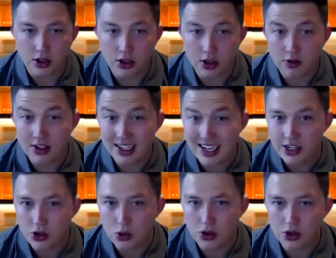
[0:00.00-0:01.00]
So there isn't any
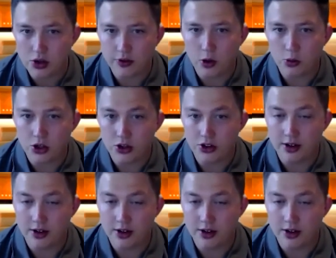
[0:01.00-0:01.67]
shortage of options.